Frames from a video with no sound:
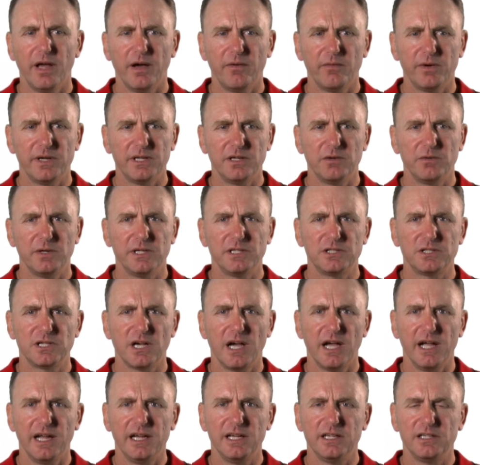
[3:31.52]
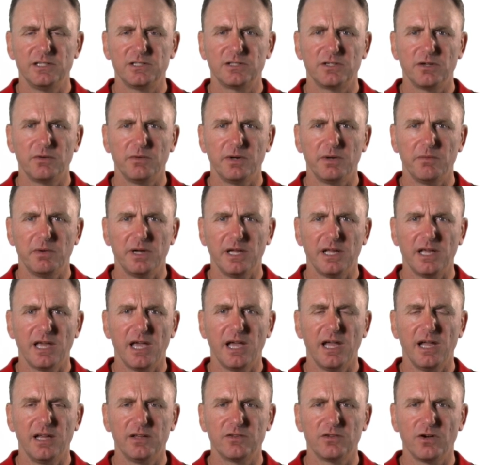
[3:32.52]
that we
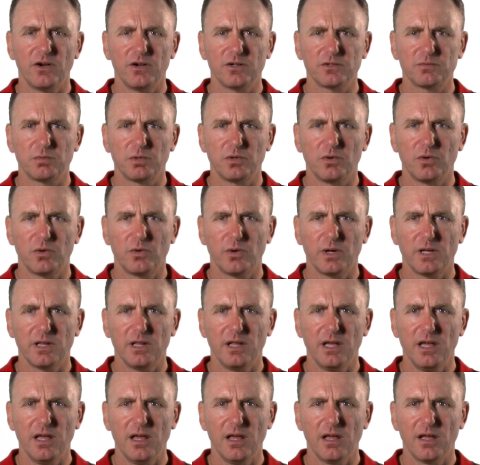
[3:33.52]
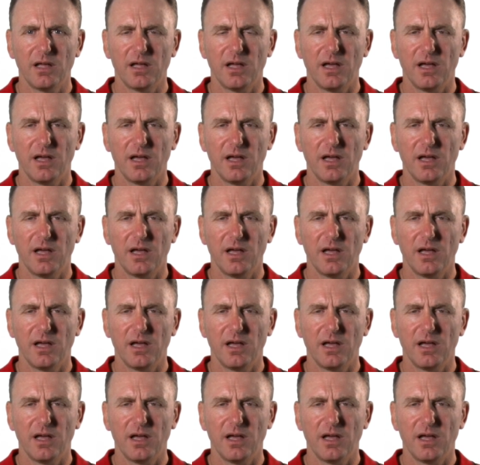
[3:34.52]
get into hospital quickly.